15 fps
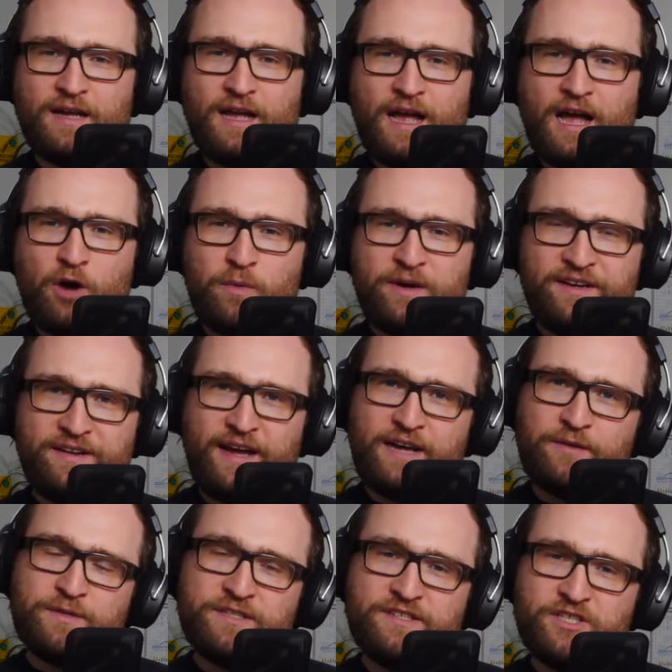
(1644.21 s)
How will the
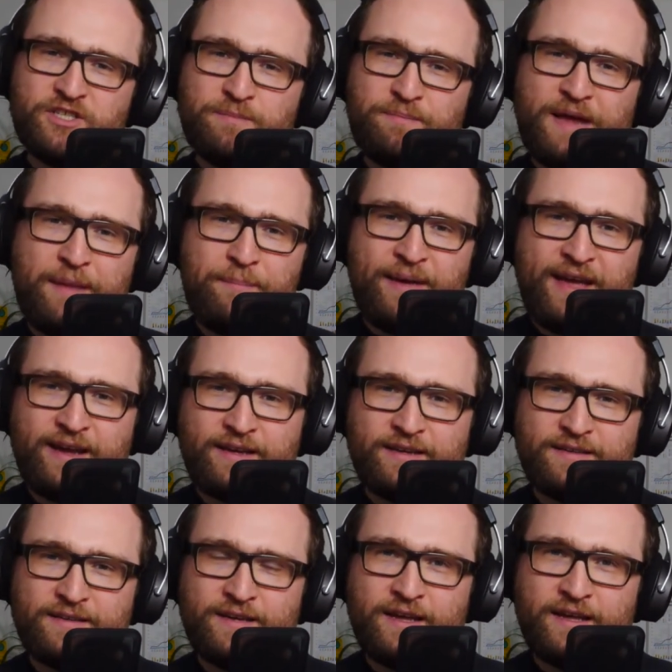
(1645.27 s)
acquisition pay back?
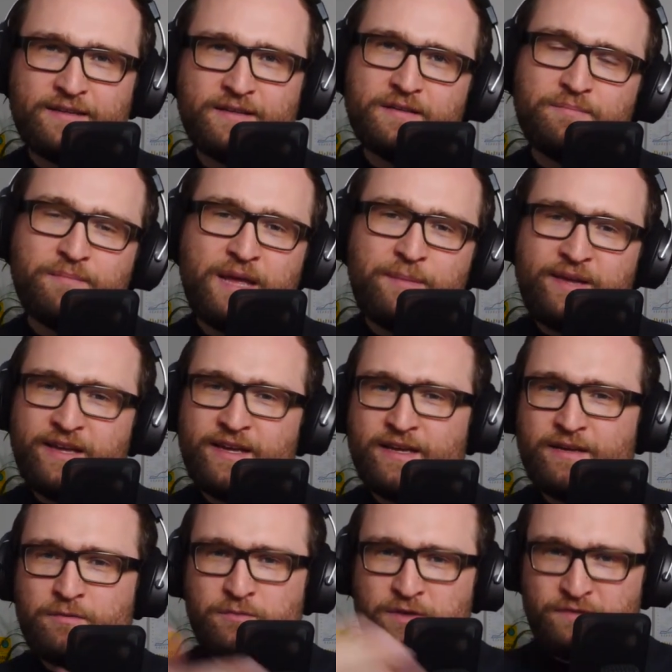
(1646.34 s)
And
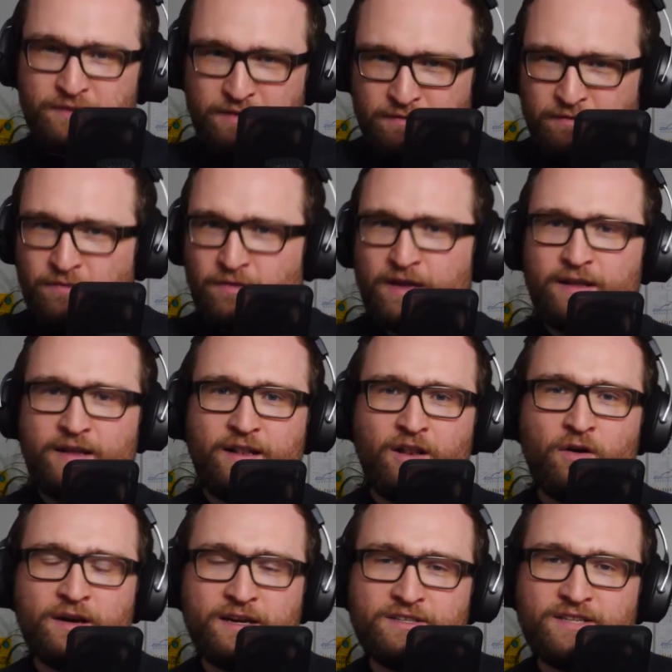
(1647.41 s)
maybe with a
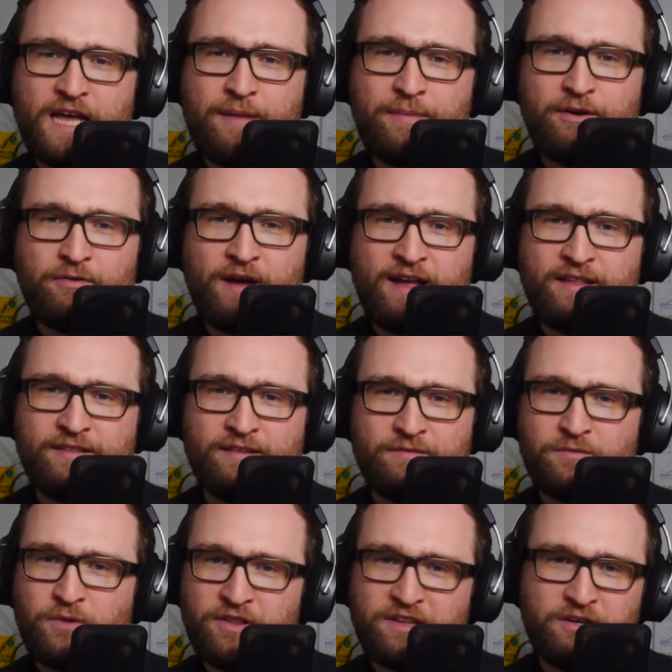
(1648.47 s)
longer time horizon,
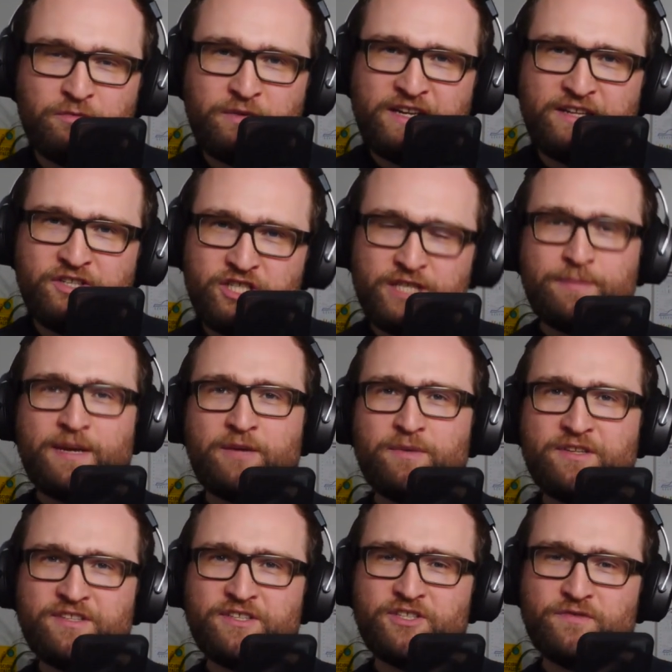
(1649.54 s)
was it a really cheap
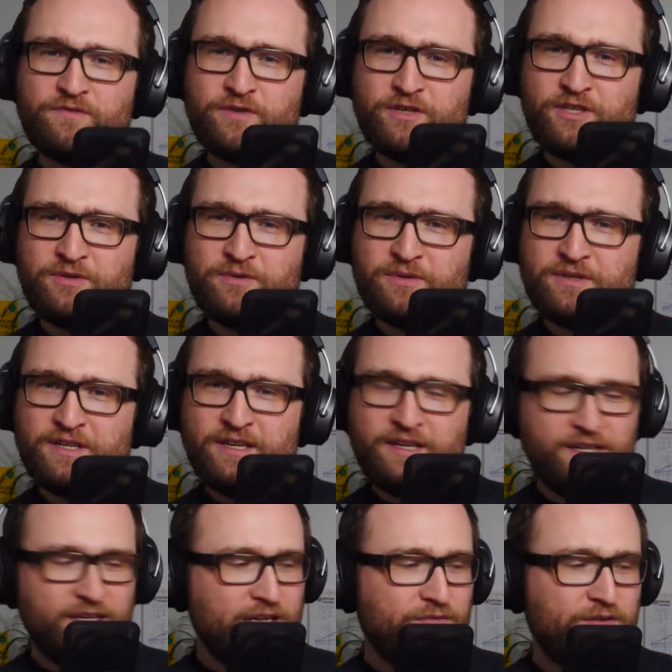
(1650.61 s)
acquisition for you,
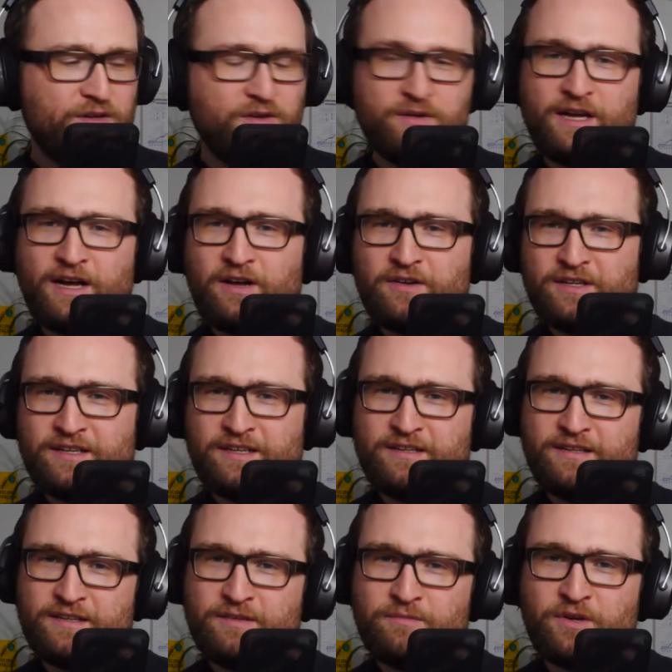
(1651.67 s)
if you look out? And
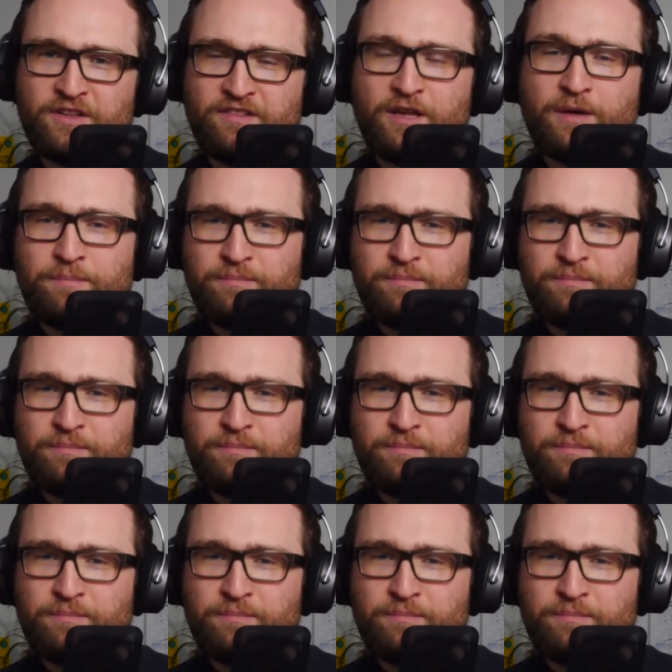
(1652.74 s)
what's your